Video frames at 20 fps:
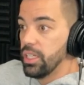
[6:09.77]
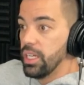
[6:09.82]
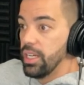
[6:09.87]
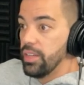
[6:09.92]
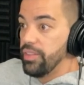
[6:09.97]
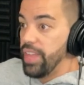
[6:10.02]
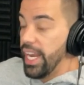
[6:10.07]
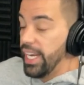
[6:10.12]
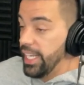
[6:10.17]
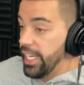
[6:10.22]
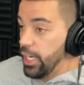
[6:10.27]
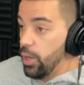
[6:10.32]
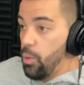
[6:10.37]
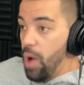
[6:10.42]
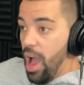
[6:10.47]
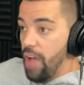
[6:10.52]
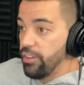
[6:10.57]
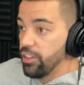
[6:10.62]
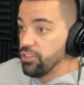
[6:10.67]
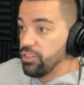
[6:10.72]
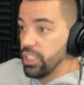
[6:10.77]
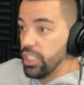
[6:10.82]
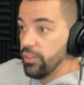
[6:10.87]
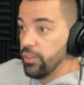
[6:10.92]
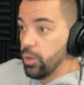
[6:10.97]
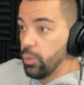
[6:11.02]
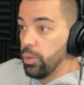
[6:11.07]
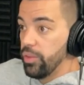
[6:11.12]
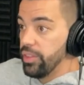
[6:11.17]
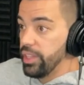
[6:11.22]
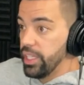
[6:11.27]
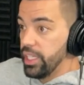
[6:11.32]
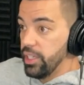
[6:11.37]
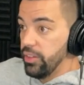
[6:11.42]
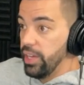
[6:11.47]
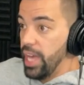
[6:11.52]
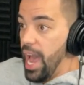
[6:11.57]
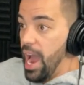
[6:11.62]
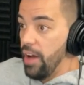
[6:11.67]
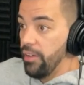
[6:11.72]
They need a wide receiver with N'Keal
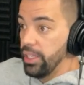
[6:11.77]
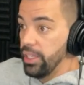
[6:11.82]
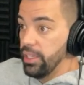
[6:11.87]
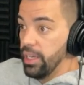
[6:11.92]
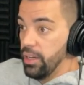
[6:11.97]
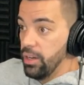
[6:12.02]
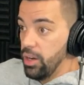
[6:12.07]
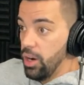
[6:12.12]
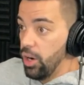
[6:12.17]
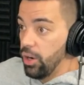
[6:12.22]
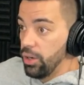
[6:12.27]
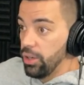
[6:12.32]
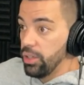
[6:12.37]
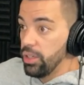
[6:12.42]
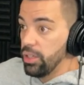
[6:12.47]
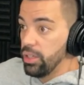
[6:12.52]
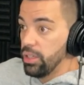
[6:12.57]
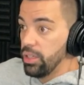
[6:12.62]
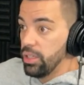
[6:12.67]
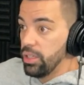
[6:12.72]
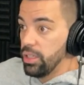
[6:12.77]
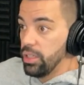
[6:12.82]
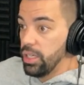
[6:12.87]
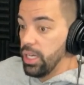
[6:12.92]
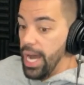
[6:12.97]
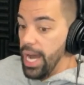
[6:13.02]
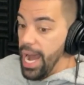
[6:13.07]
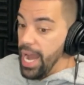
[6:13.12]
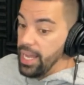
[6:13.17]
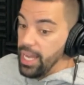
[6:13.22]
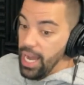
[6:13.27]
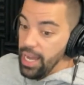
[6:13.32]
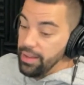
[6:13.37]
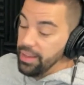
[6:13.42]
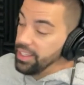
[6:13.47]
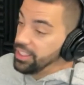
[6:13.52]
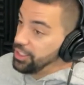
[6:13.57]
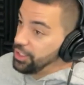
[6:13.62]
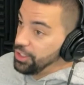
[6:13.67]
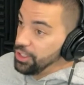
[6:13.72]
Harry hurt.
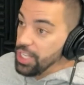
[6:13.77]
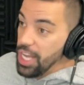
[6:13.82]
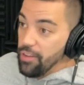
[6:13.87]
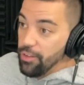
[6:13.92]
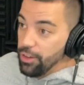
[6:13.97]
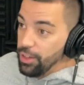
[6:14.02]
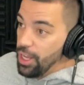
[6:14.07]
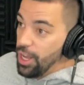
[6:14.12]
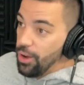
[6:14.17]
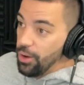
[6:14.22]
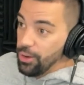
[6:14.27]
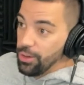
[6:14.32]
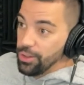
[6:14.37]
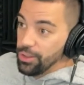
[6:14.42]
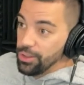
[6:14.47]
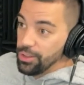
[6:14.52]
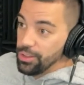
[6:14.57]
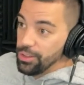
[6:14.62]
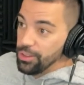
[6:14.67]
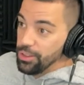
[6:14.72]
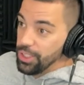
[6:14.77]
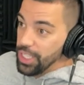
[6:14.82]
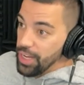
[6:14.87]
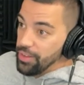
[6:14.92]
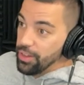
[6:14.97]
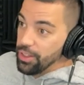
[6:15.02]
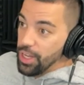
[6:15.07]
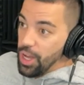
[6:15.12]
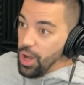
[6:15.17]
You never know. You never know.